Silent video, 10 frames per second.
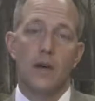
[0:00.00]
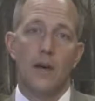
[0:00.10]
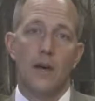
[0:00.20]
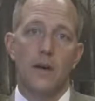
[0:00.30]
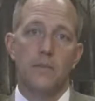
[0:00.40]

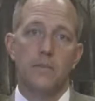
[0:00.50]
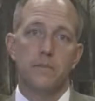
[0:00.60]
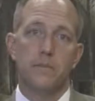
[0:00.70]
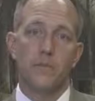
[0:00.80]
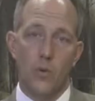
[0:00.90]

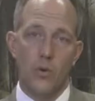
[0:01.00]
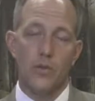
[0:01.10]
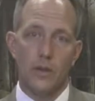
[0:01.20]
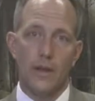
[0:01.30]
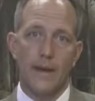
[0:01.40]
for
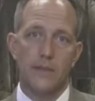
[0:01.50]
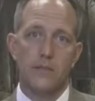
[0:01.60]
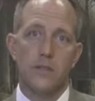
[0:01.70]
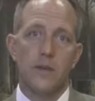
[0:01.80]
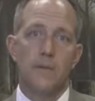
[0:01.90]
the class.